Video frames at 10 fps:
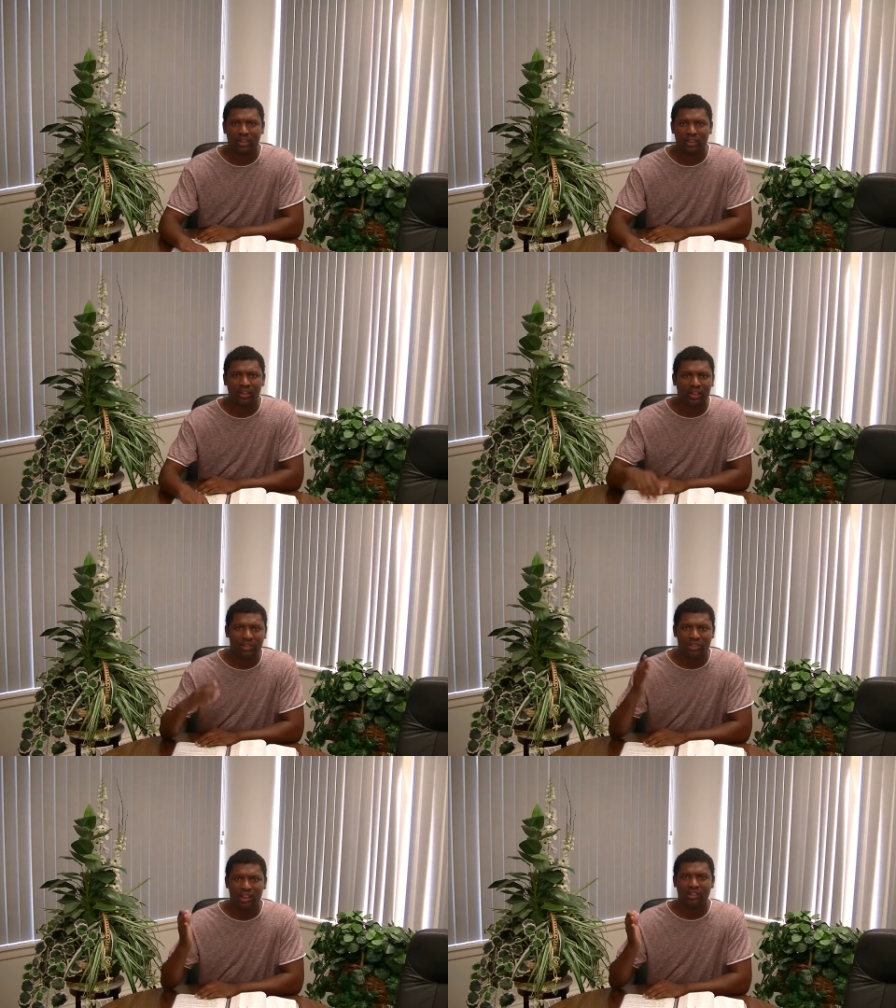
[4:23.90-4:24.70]
You know,
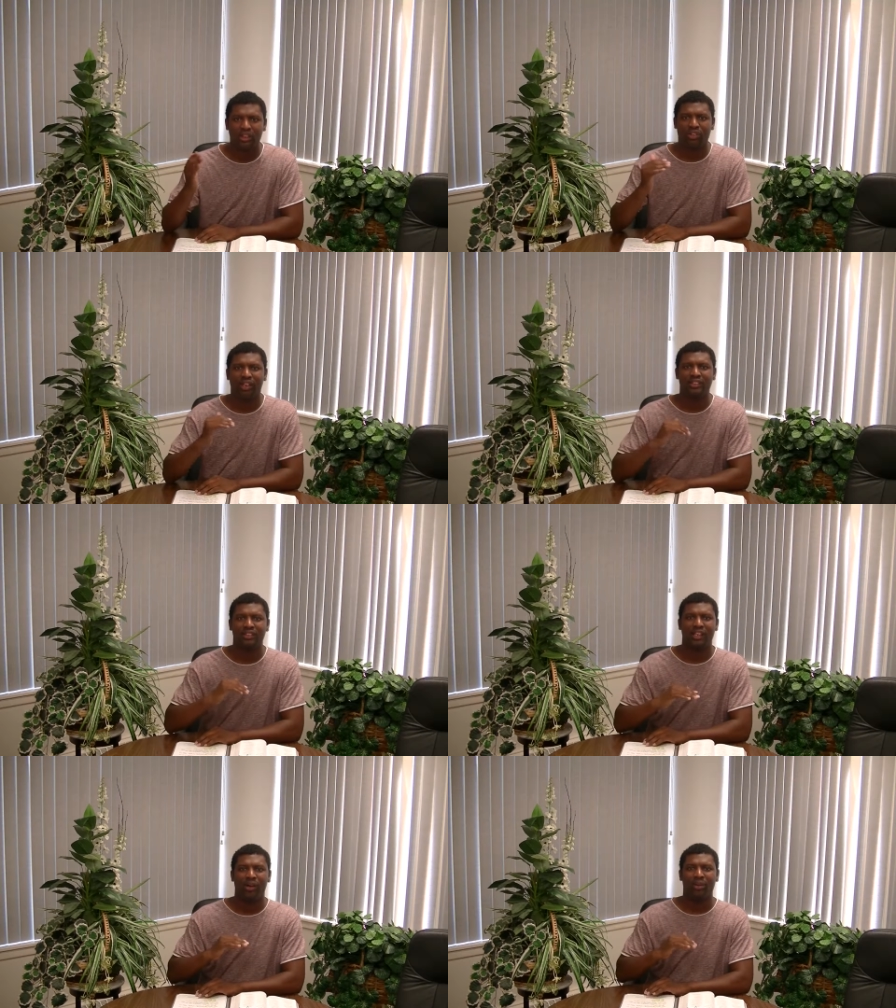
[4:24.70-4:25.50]
just here
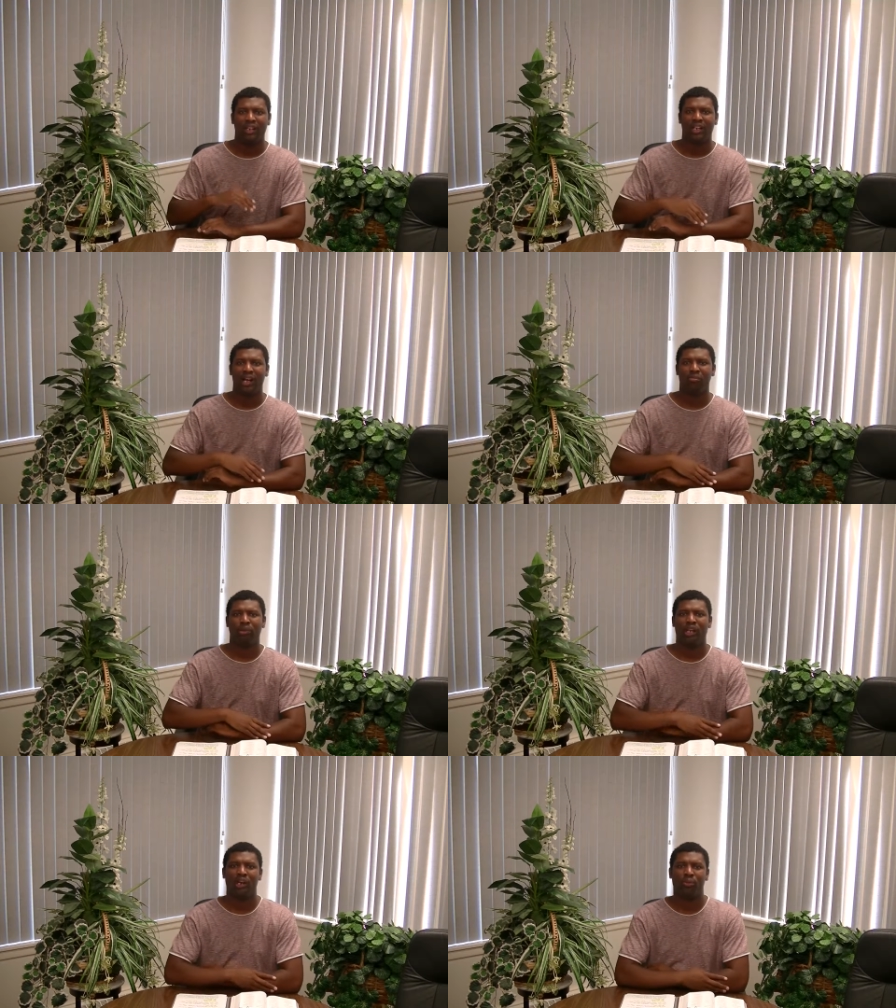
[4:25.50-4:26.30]
recently, I went and got
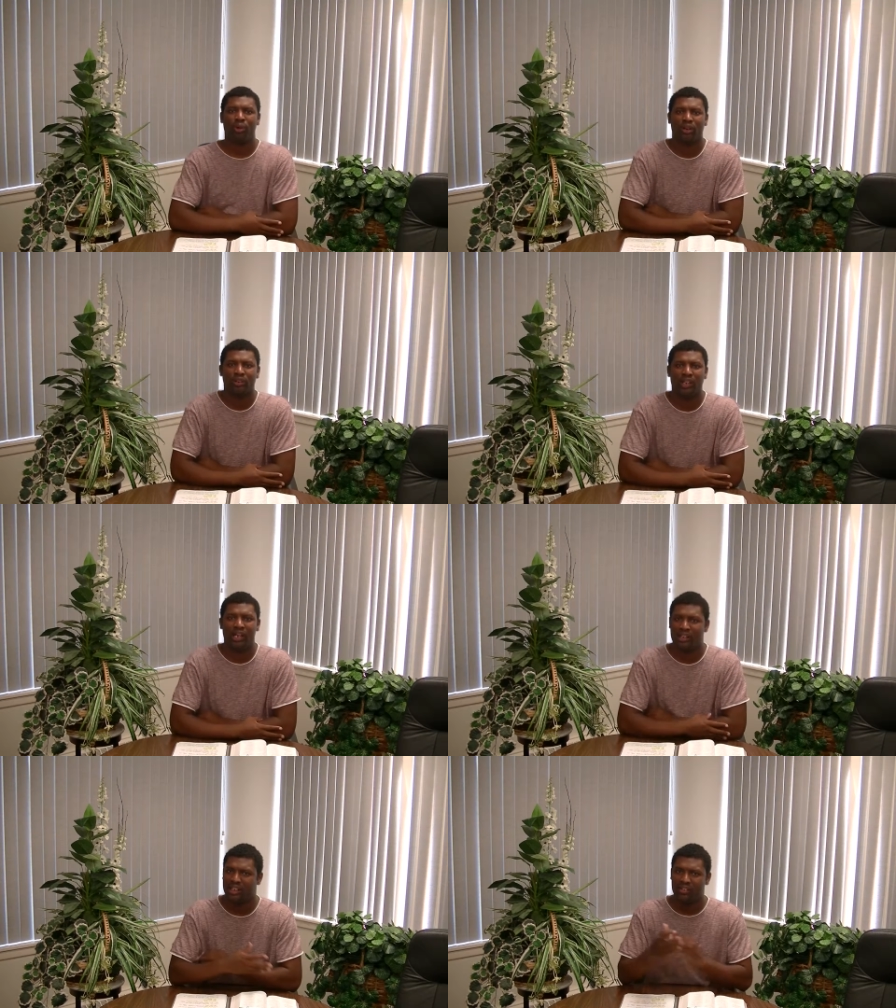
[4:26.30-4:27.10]
blood work
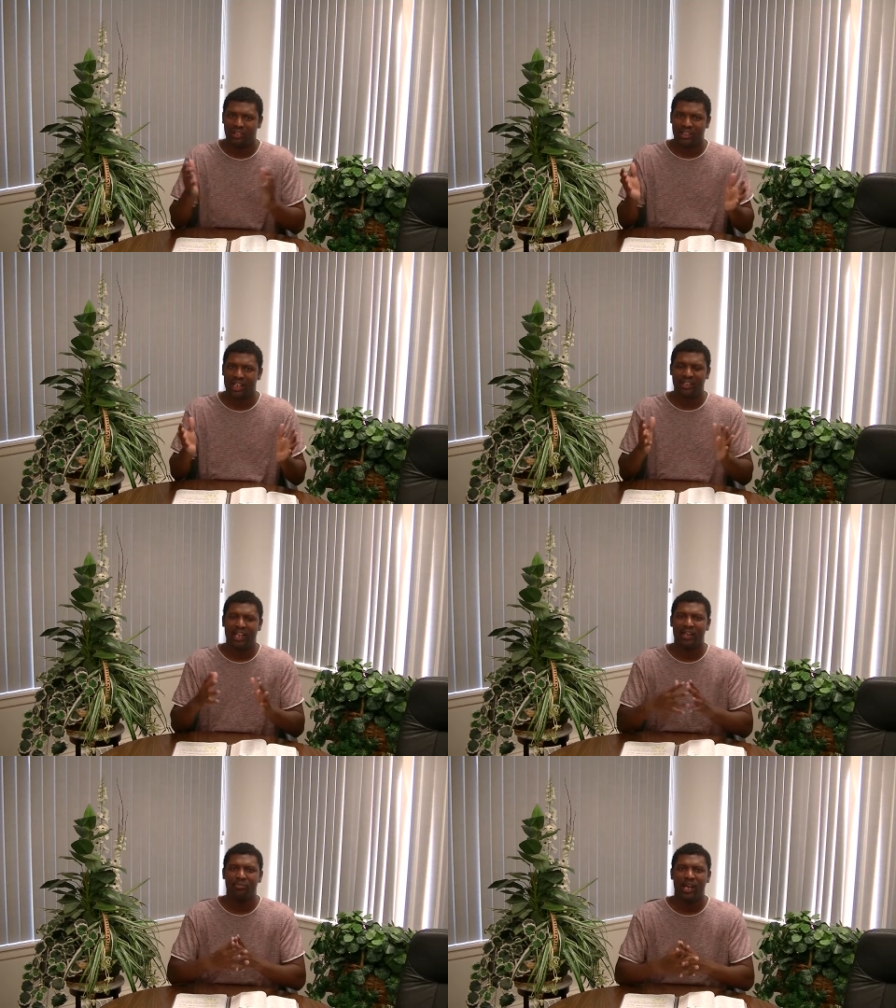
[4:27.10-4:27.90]
done, and everything
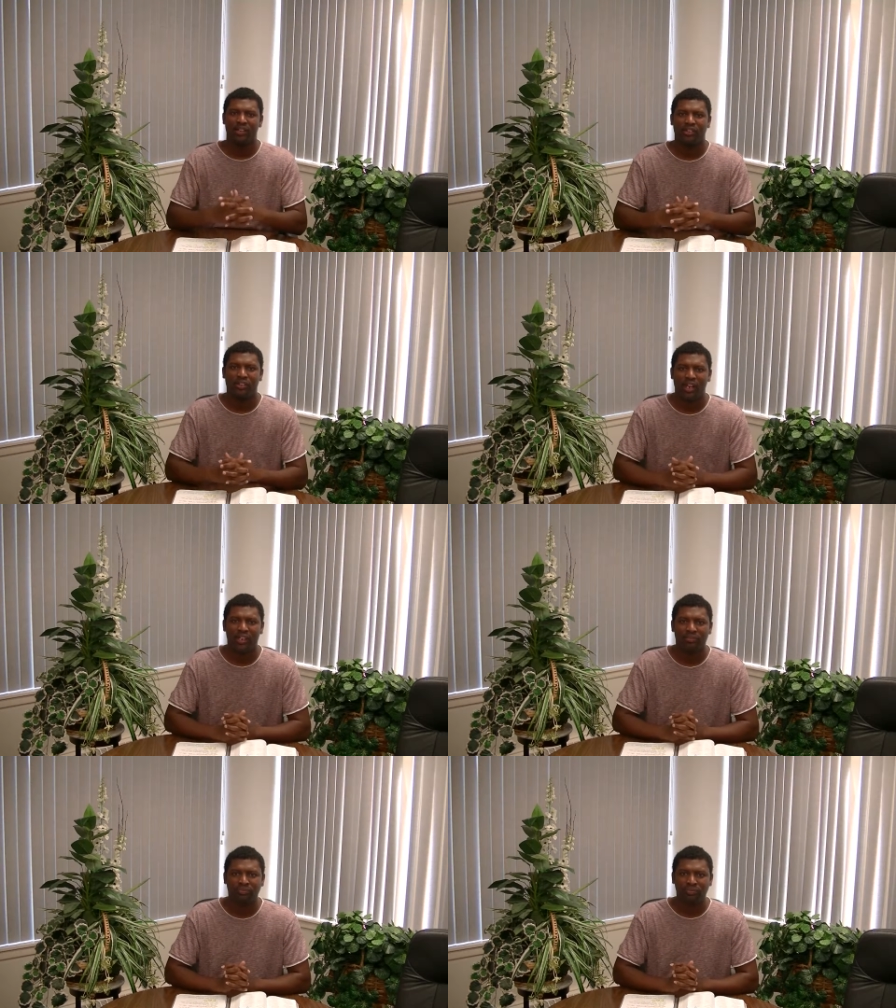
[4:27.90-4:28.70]
came back great.